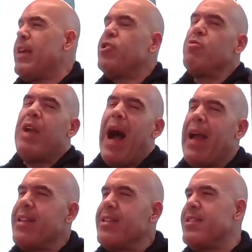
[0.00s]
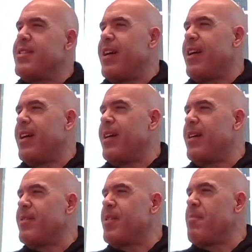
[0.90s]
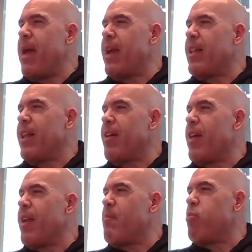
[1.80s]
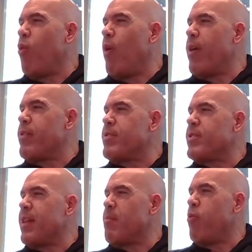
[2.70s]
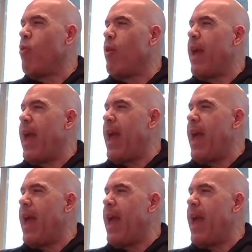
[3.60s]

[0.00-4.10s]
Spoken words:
issue guidance to make clear that employers that deploy